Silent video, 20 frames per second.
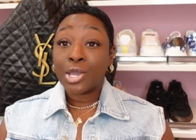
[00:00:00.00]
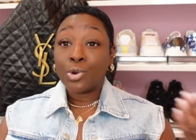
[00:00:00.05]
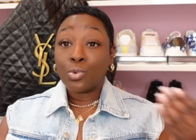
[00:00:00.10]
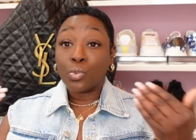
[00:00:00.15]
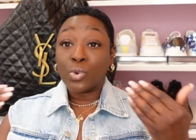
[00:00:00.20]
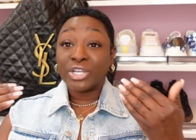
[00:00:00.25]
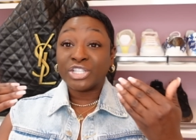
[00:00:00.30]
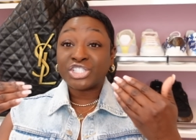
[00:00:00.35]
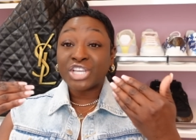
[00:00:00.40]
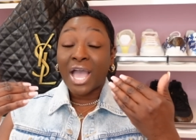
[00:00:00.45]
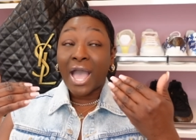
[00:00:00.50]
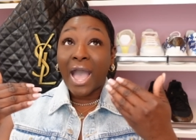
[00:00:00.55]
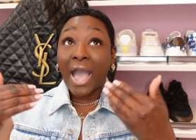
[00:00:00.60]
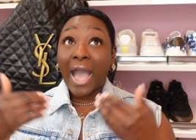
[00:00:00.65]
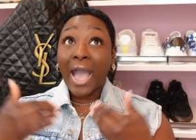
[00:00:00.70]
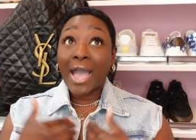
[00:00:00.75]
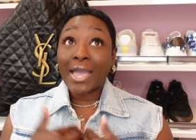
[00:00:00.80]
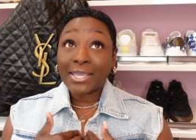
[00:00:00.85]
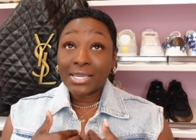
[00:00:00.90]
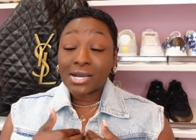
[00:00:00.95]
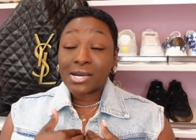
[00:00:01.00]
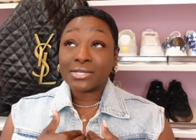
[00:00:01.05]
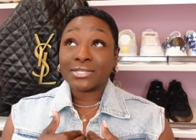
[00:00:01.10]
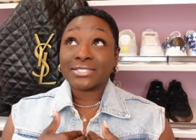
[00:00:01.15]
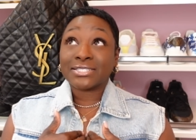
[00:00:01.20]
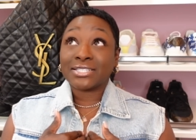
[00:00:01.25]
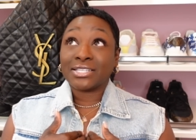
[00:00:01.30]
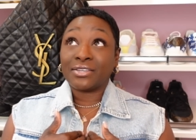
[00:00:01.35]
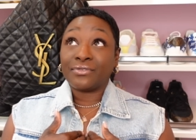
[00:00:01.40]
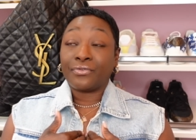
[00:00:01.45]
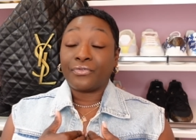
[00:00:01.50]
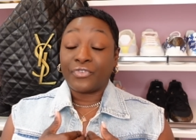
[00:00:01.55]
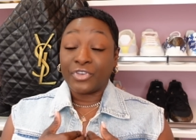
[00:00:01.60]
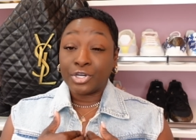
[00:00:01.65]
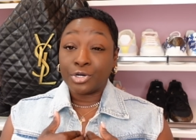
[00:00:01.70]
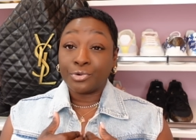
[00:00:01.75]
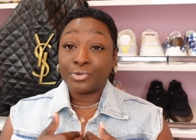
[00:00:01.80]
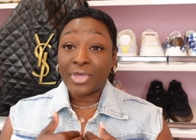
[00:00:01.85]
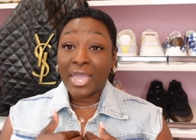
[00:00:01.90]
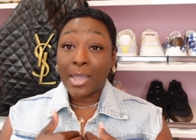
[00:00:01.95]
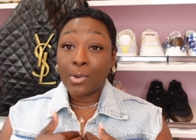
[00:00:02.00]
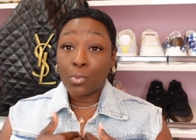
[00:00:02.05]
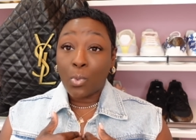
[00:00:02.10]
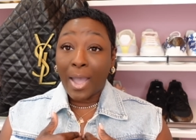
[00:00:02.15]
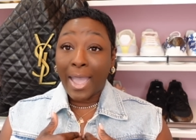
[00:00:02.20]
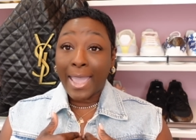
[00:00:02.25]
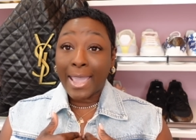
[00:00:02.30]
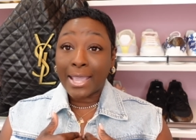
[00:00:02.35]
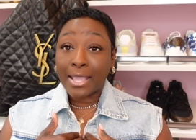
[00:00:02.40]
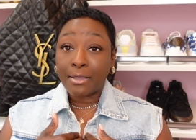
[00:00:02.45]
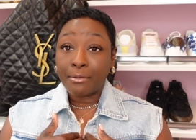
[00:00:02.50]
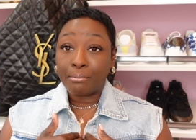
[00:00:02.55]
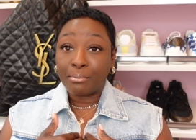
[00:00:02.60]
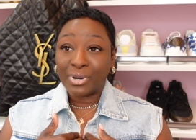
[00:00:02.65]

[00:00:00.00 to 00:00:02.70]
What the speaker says: which I honestly feel that way,